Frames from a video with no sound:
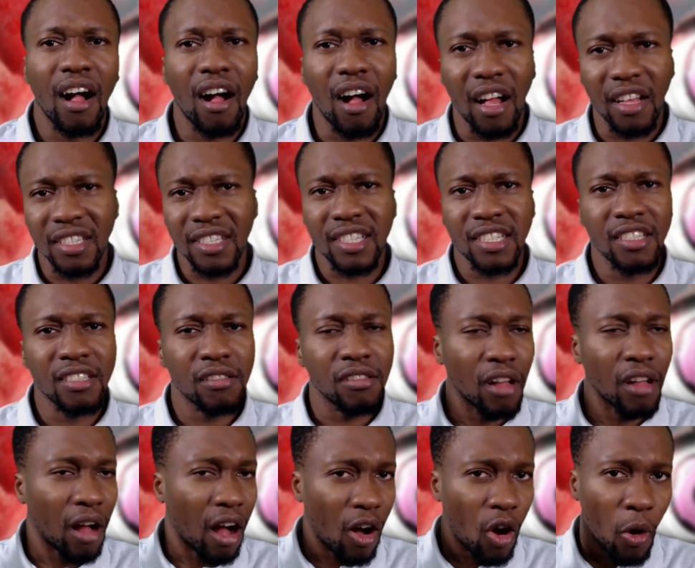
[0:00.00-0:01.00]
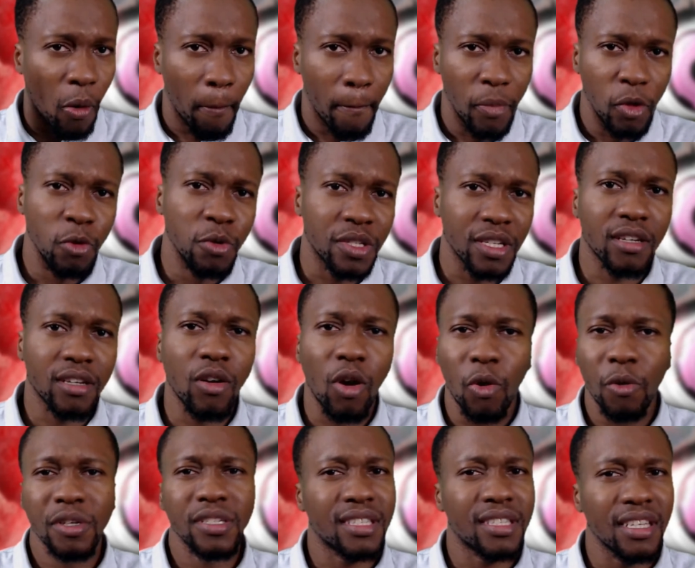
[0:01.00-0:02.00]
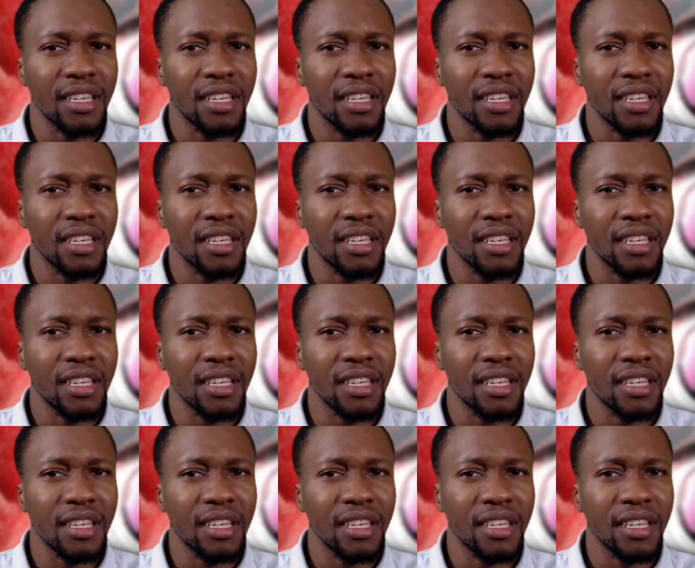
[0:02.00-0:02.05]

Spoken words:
honestly, music, OST,